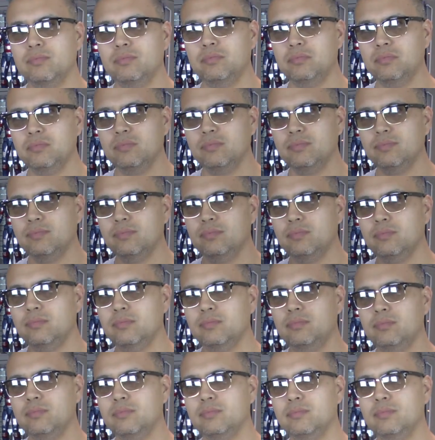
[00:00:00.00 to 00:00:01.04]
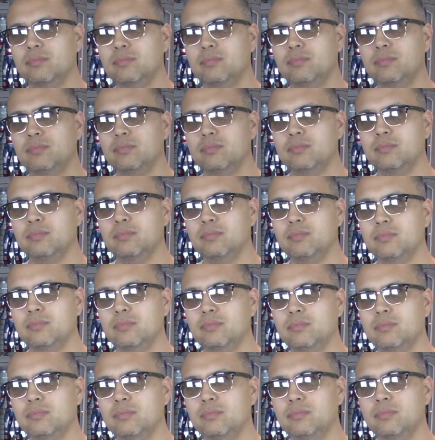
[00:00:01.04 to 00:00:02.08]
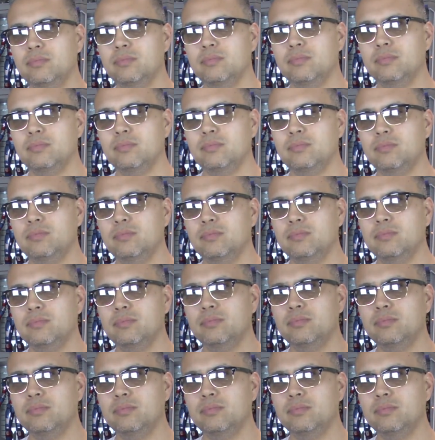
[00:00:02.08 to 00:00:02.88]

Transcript: This person isn't speaking.